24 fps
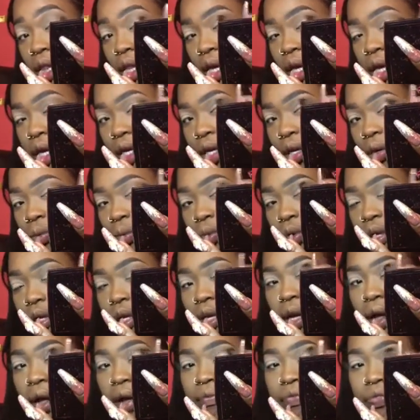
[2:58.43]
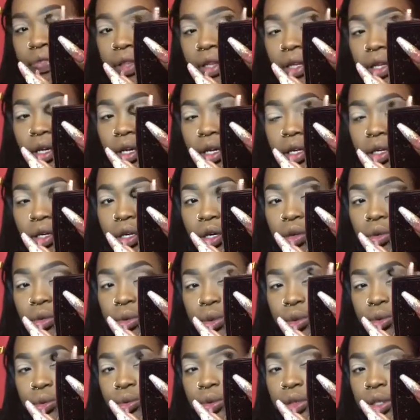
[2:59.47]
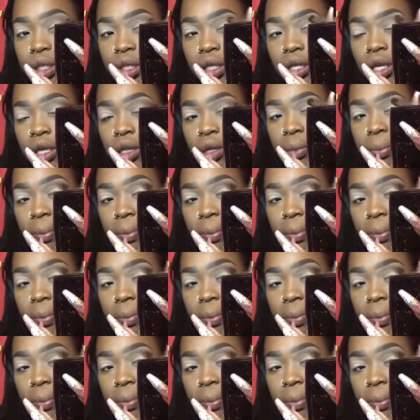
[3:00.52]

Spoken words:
Like, I didn't want to have to go use another